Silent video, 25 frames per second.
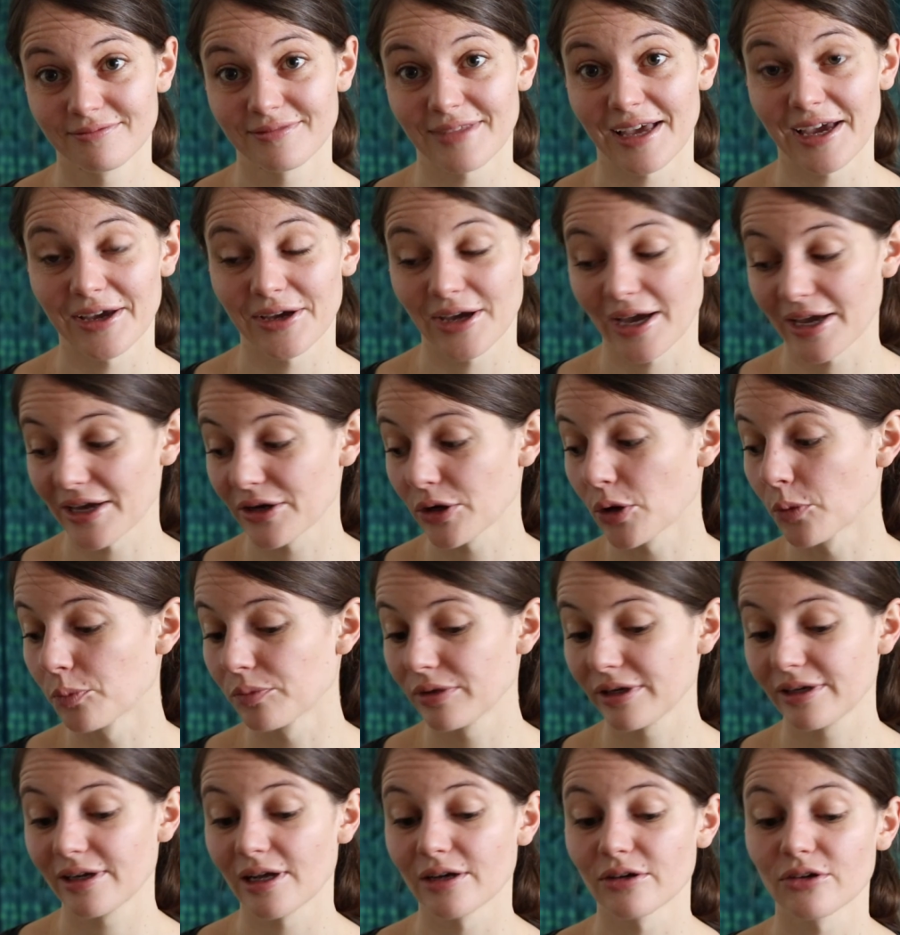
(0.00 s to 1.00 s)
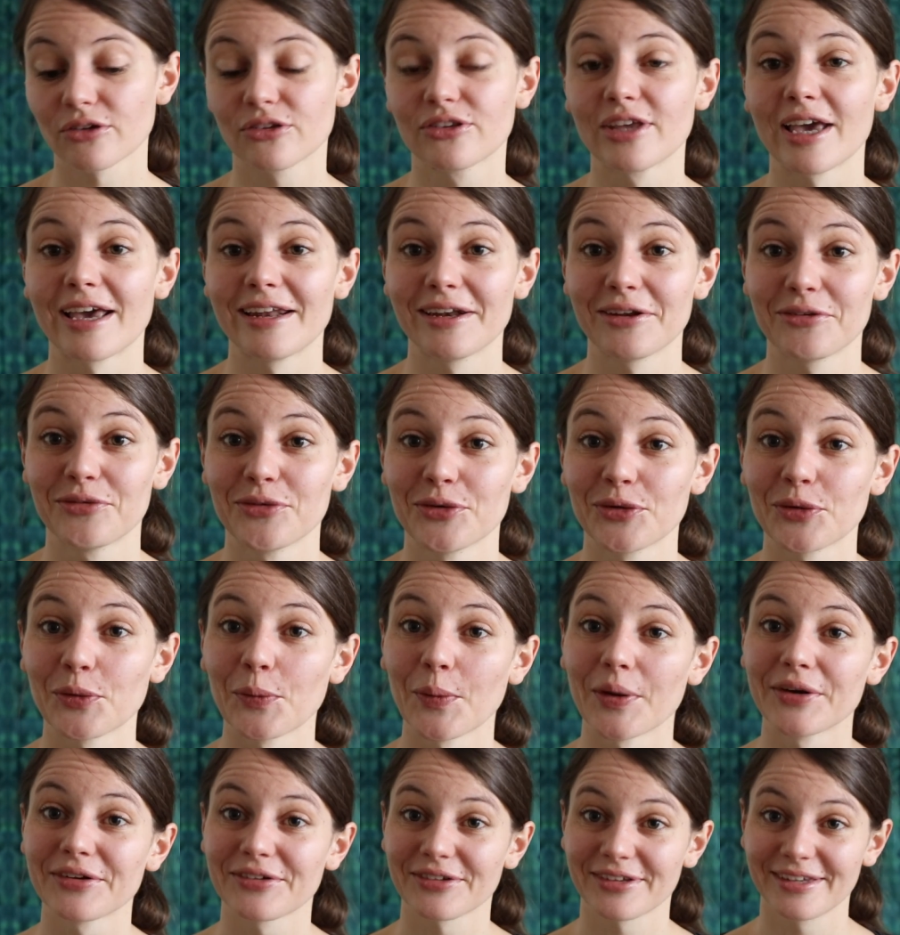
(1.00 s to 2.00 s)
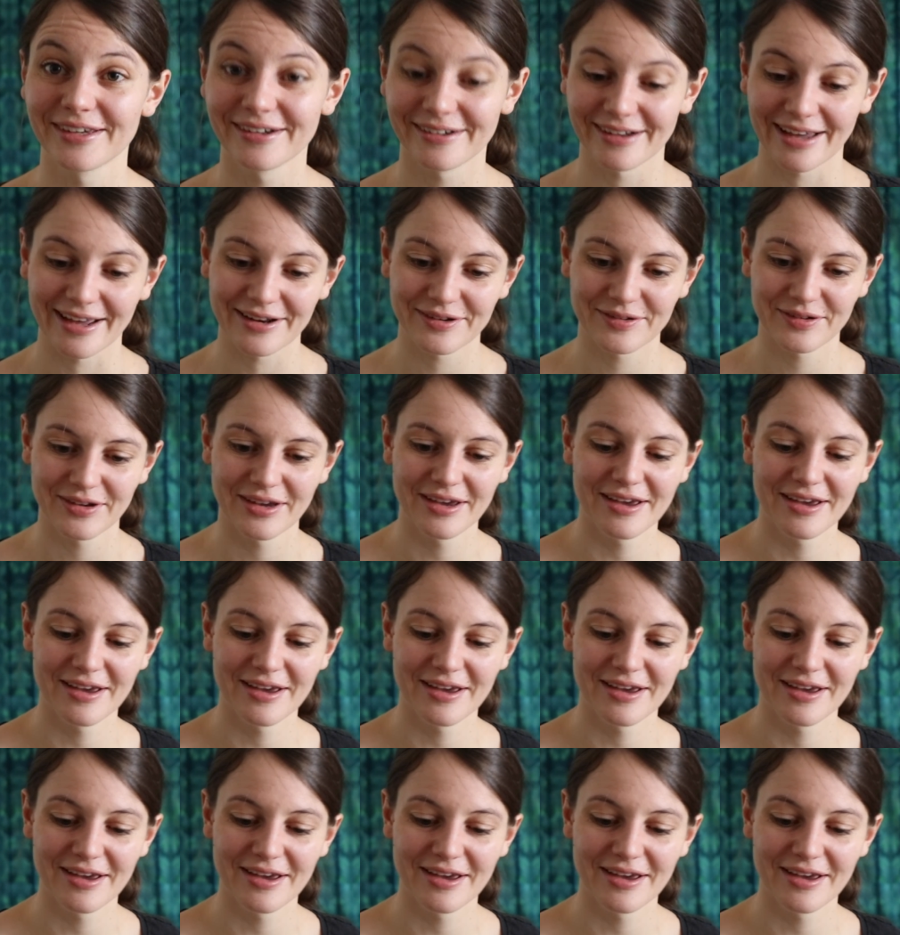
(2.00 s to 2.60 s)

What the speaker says: I completely understand if you don't want to hear that.